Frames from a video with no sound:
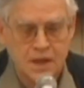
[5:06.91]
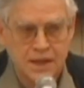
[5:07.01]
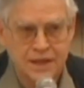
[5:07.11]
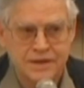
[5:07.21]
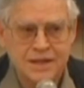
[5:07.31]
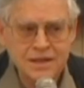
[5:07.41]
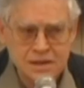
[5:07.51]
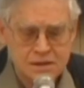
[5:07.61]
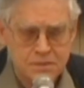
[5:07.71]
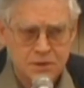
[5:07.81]
In
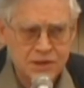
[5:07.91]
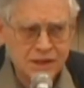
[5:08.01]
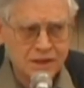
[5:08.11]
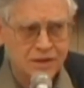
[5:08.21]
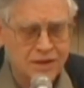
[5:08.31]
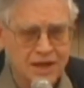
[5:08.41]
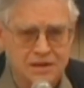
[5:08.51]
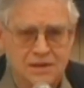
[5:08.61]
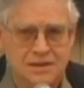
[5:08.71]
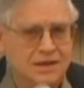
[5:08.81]
this particular
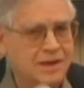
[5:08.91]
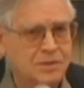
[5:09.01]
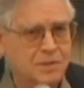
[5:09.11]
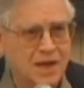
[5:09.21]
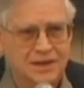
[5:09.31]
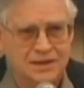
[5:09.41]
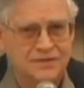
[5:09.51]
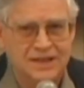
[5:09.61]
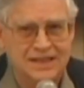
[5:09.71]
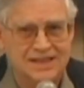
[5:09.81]
crisis, labor
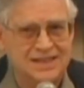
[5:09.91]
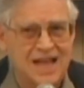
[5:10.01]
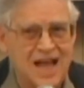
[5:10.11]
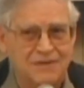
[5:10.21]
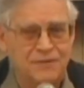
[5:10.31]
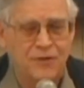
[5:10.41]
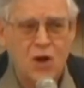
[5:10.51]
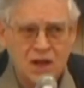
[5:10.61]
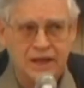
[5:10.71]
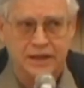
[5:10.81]
productivity is not
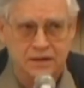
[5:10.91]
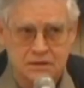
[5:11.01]
falling.